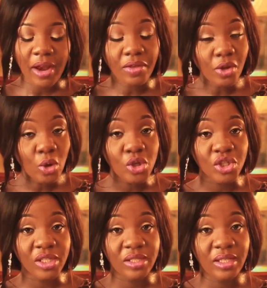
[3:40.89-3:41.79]
Another goal
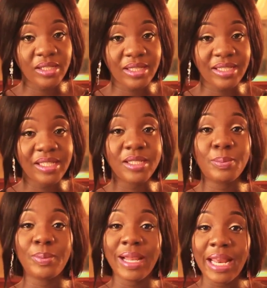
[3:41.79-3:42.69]
you should consider setting
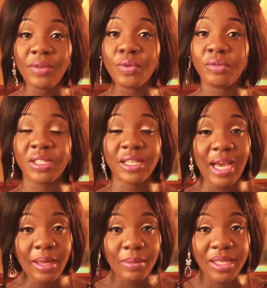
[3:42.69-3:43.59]
is planning for
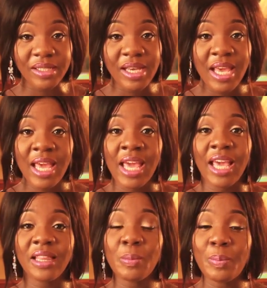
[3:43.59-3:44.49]
retirement.
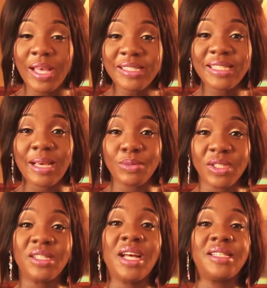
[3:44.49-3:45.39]
The best time
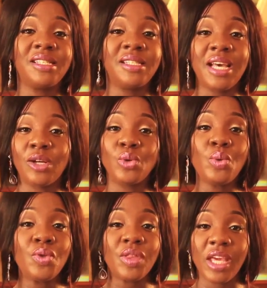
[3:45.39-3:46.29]
to start is now.
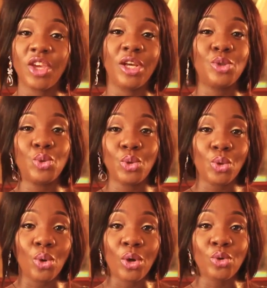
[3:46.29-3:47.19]
Don't think you're too
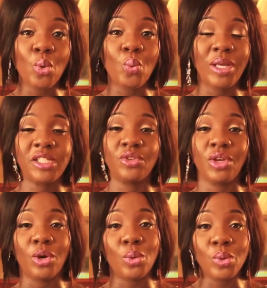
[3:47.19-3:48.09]
young. Don't wait
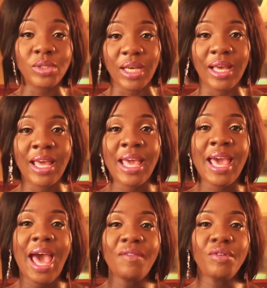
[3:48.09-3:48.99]
till you're older.
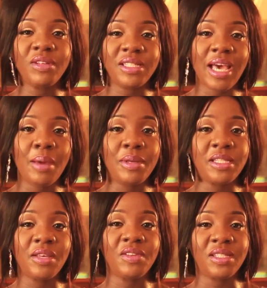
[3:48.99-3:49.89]
Have a
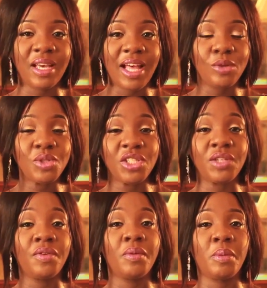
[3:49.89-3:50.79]
retirement savings account, which
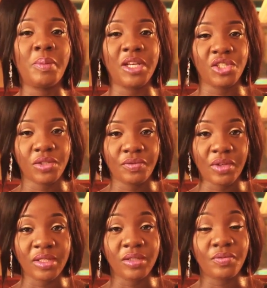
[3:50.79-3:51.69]
is different from a
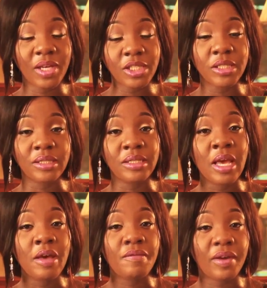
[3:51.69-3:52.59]

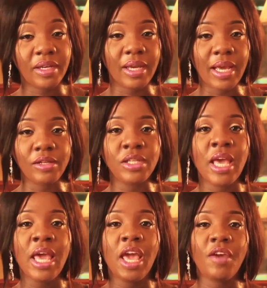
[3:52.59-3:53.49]
pensions fund account.